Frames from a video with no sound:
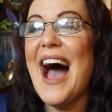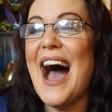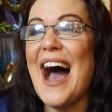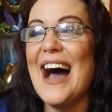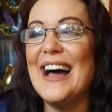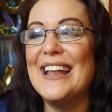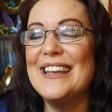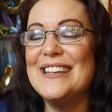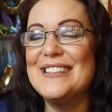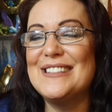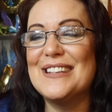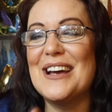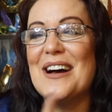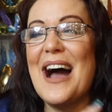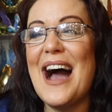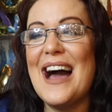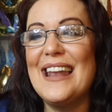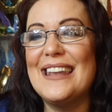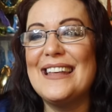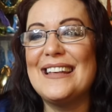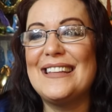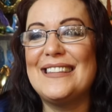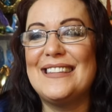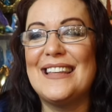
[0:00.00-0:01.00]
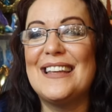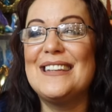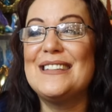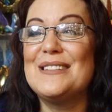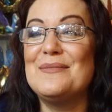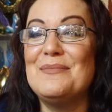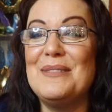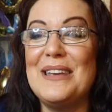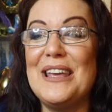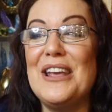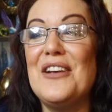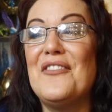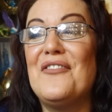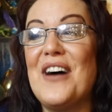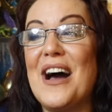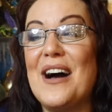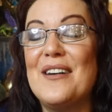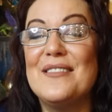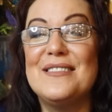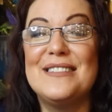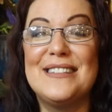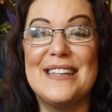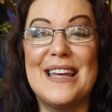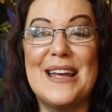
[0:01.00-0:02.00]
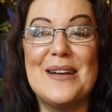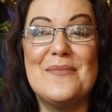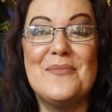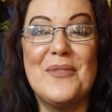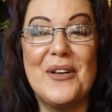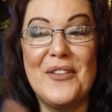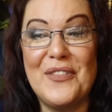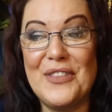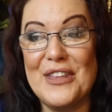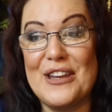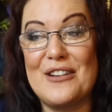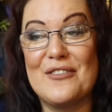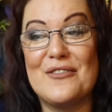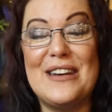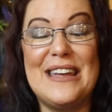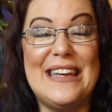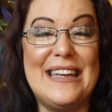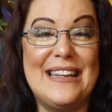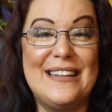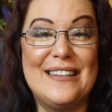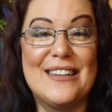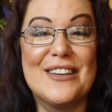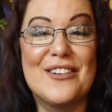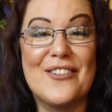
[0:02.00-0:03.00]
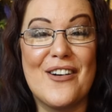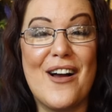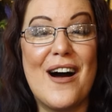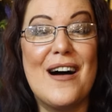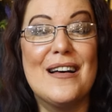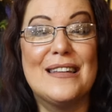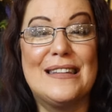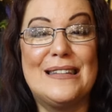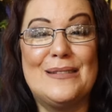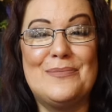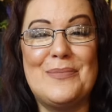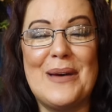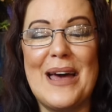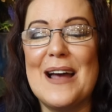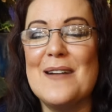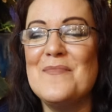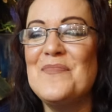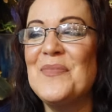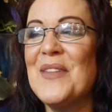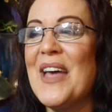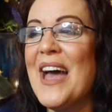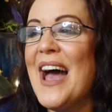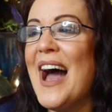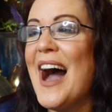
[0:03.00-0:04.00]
And Alex said to me he found him at the green, the grass bit,